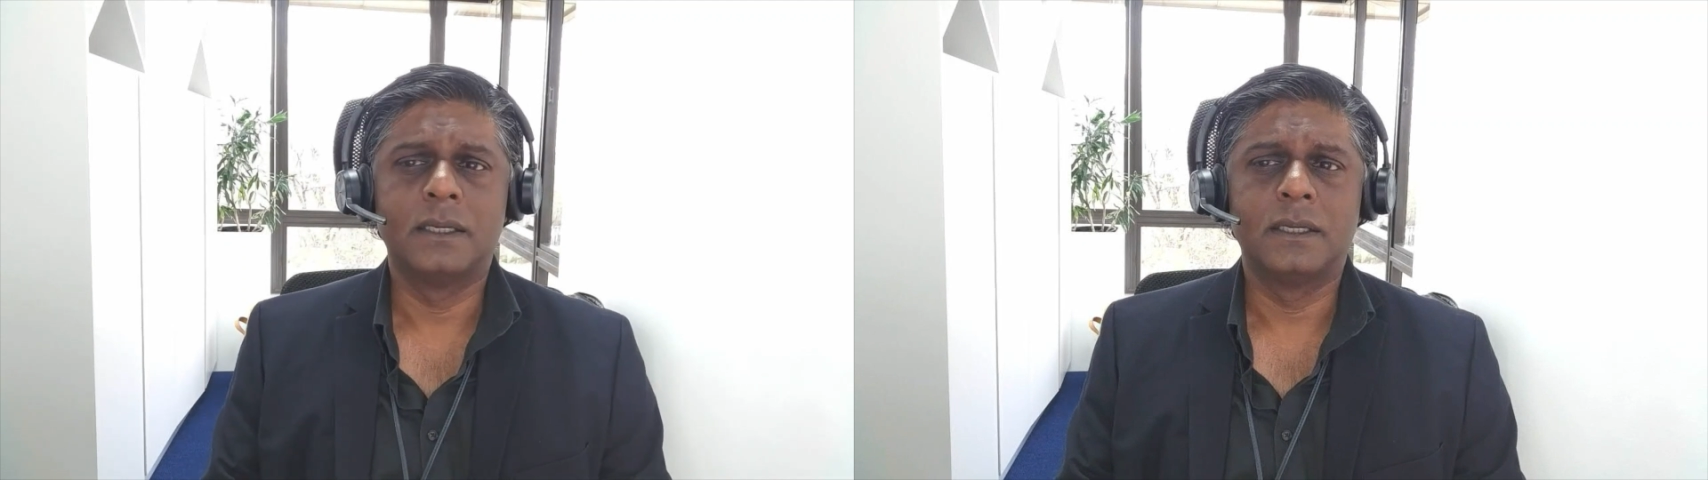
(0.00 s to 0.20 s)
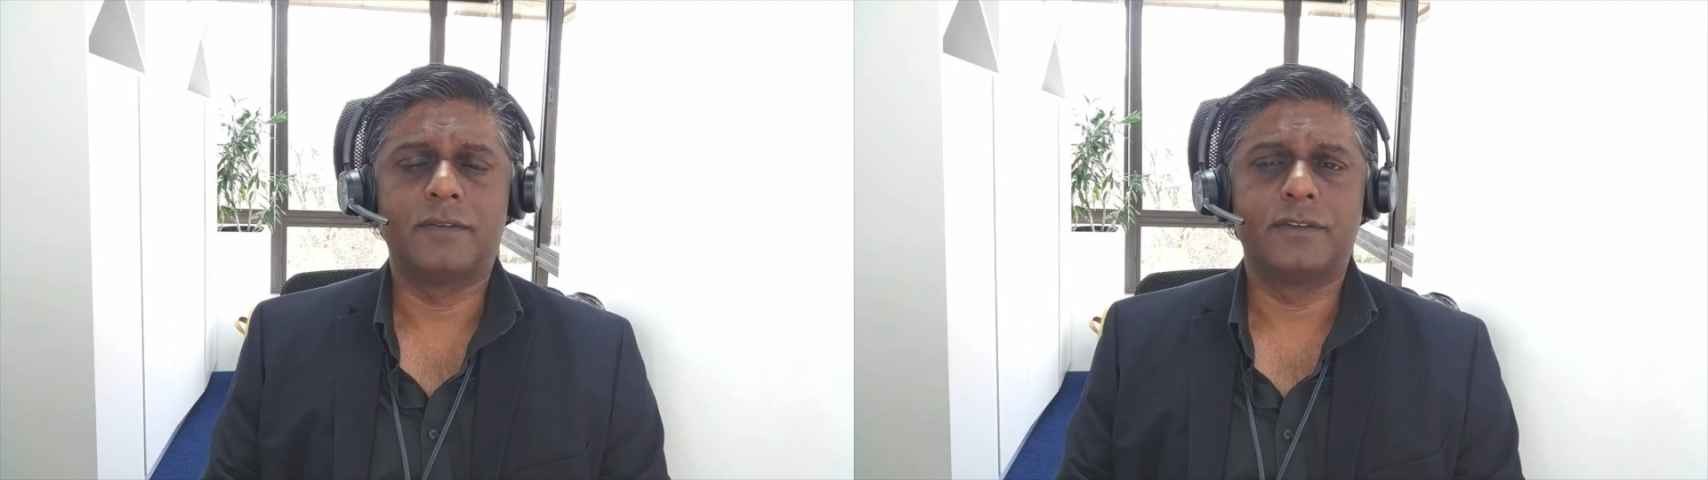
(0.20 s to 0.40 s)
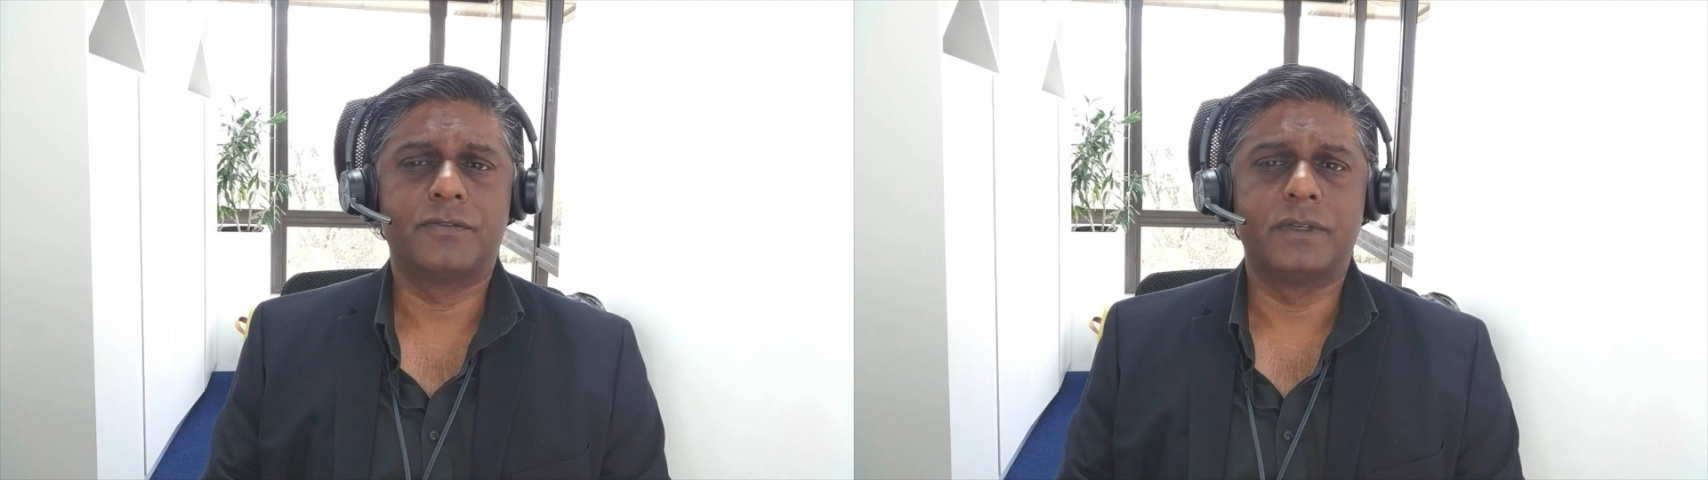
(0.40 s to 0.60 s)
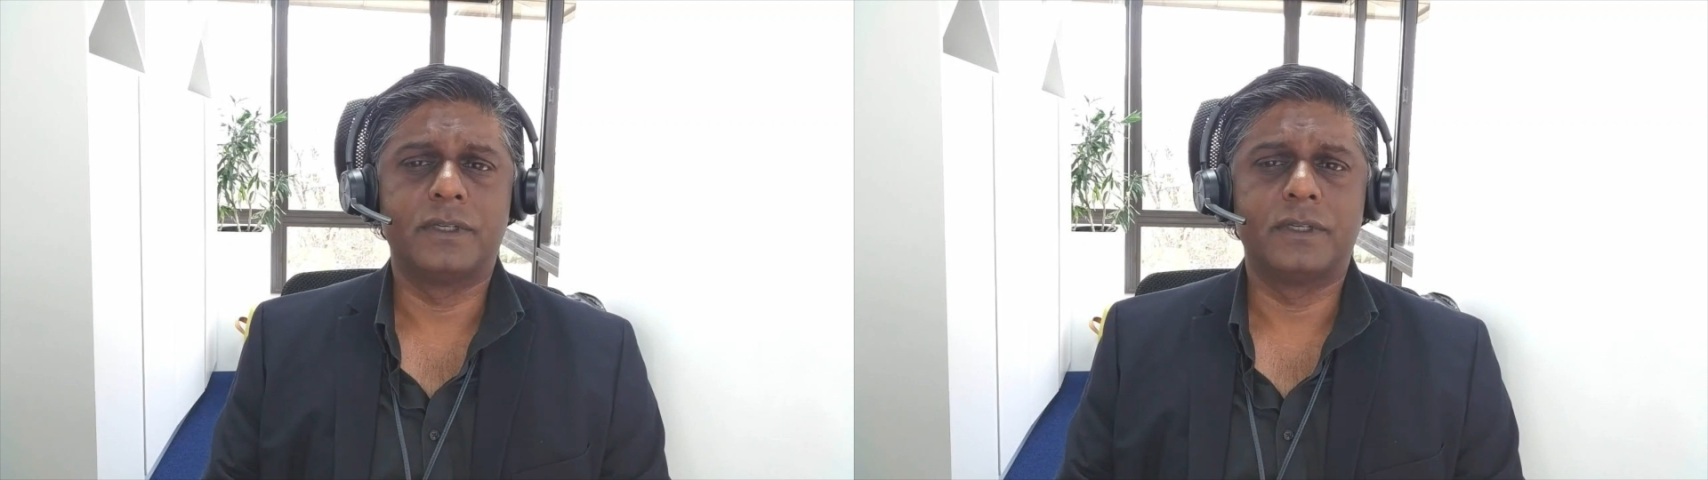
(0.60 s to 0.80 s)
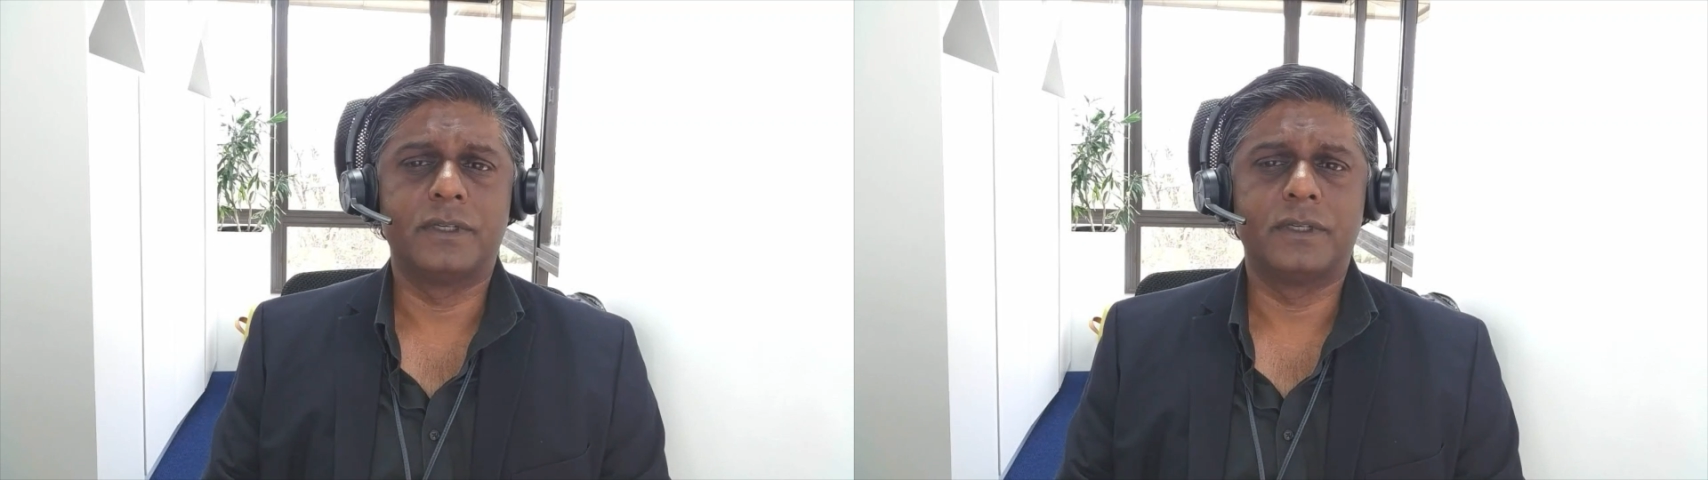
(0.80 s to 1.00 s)
They have
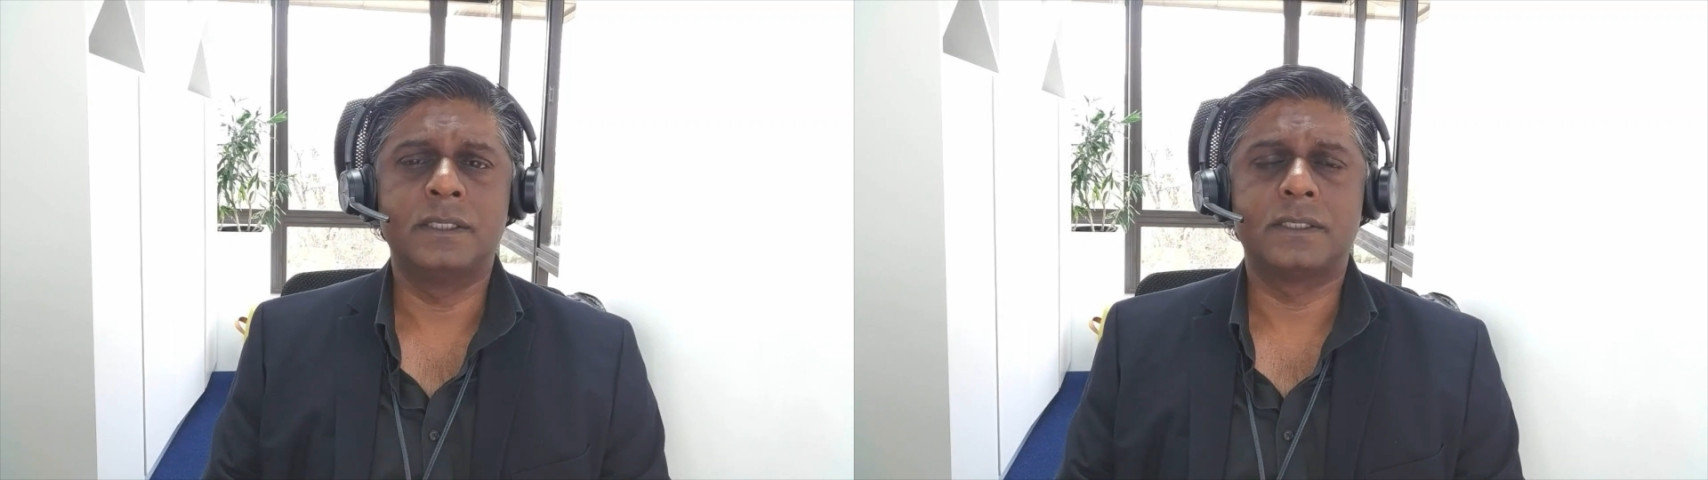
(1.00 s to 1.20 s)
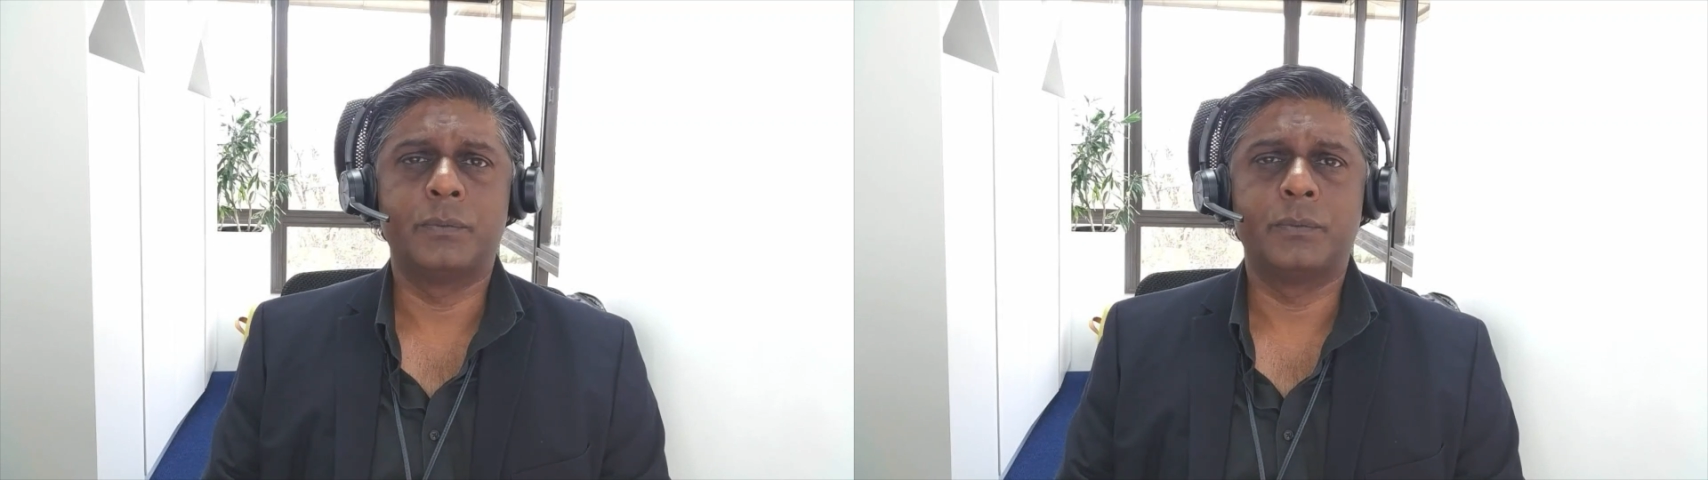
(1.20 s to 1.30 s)
different needs